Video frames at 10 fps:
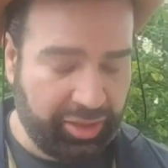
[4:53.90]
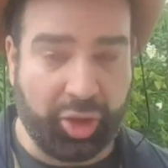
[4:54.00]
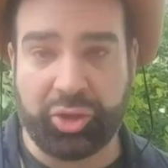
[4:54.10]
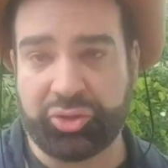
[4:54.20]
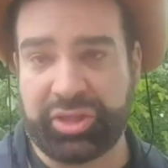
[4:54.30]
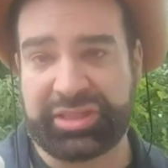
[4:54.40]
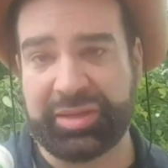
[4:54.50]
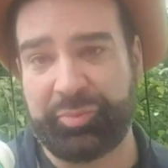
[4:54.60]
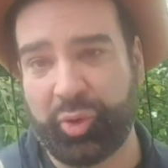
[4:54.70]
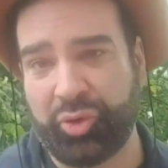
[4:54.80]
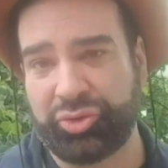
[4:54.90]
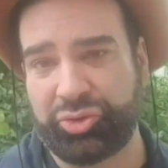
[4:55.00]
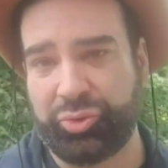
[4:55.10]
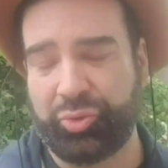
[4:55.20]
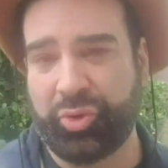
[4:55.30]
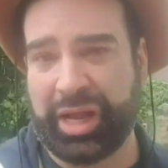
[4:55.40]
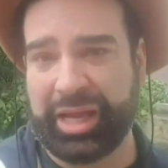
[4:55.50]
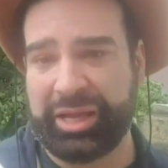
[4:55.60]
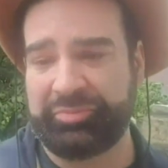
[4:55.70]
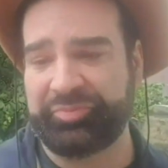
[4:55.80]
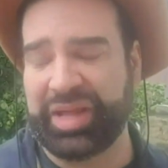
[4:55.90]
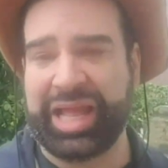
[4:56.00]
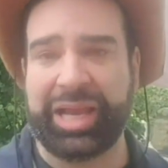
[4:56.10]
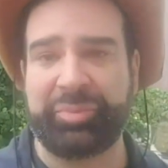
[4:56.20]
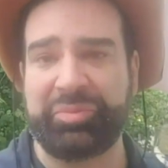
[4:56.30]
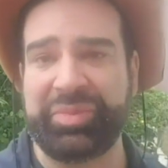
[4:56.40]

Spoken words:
Also, it's supposed to help